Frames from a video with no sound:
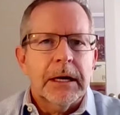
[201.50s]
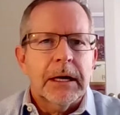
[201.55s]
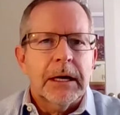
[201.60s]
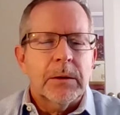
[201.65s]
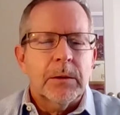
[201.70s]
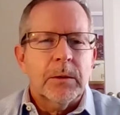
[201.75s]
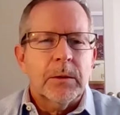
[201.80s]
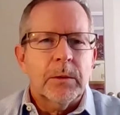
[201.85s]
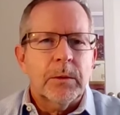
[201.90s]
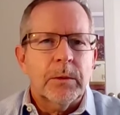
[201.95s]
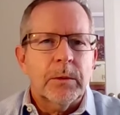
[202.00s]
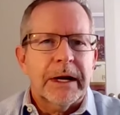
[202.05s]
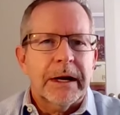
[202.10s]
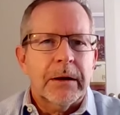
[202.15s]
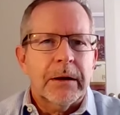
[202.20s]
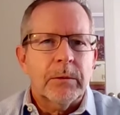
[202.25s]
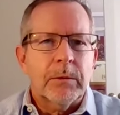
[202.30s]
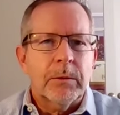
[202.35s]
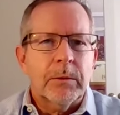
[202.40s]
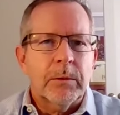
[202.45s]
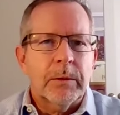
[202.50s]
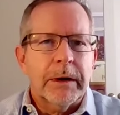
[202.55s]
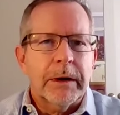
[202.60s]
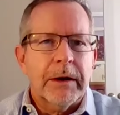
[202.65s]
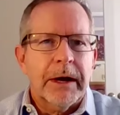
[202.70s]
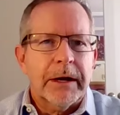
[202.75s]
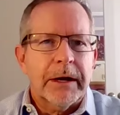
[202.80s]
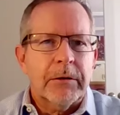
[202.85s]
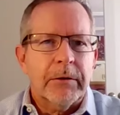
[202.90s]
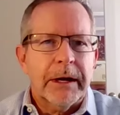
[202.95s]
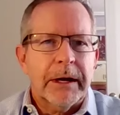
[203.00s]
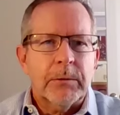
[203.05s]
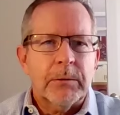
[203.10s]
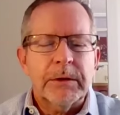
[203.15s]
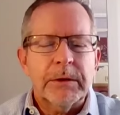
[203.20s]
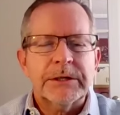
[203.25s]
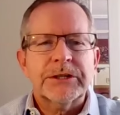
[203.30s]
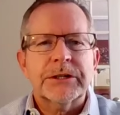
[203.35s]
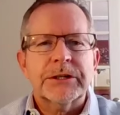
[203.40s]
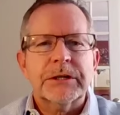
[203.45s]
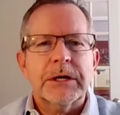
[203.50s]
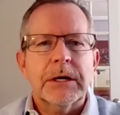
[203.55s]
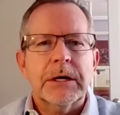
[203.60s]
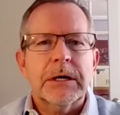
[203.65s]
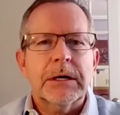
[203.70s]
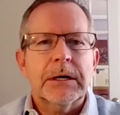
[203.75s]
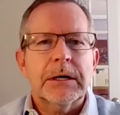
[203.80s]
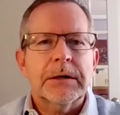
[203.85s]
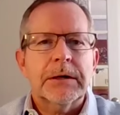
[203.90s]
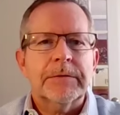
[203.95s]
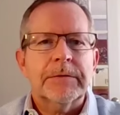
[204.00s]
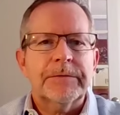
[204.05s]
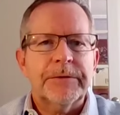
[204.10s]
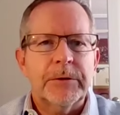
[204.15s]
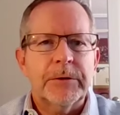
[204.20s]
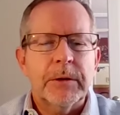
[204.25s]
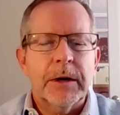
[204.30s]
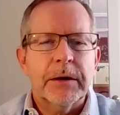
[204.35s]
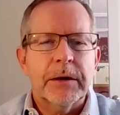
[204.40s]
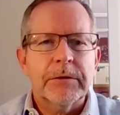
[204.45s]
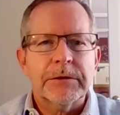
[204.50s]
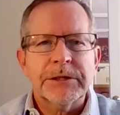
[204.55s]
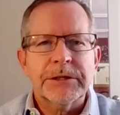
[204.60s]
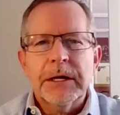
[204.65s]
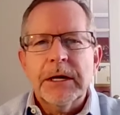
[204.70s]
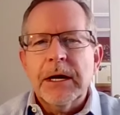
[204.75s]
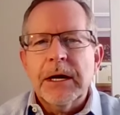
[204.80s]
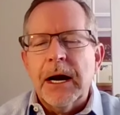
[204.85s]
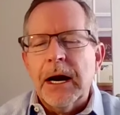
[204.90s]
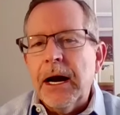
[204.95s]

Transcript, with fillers: uh, where where I grade Wichita, a few others.